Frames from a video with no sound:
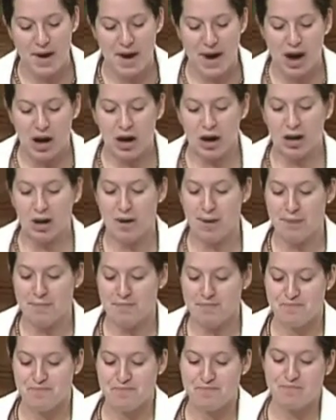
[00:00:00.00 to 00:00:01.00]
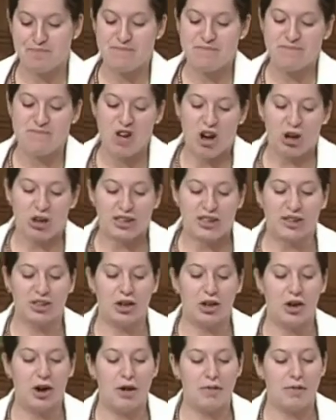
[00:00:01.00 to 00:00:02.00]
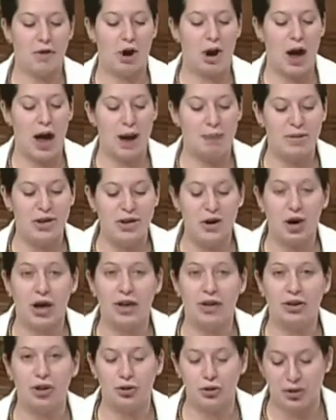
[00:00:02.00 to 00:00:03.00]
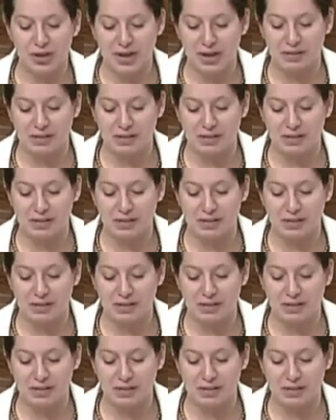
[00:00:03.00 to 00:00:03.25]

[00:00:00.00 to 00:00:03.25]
mutual legal assistance, and extradition.